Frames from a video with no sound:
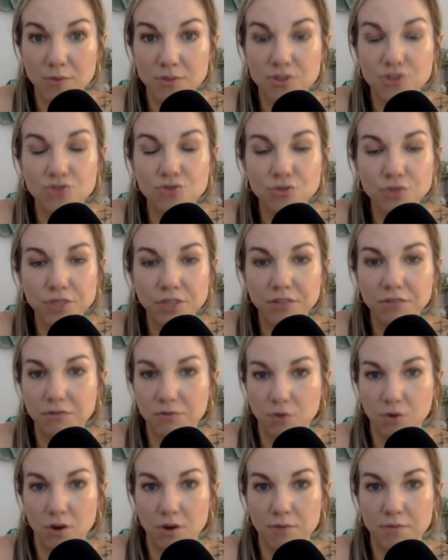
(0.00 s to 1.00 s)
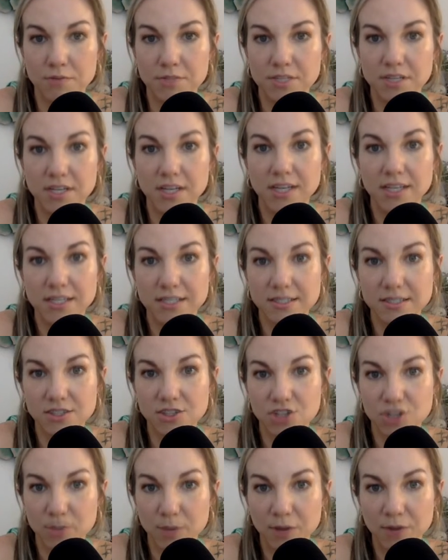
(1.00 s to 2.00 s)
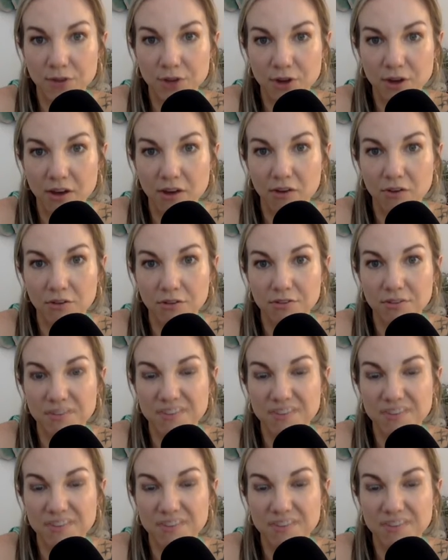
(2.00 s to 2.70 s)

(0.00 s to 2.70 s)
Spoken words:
truly informed decision about their health.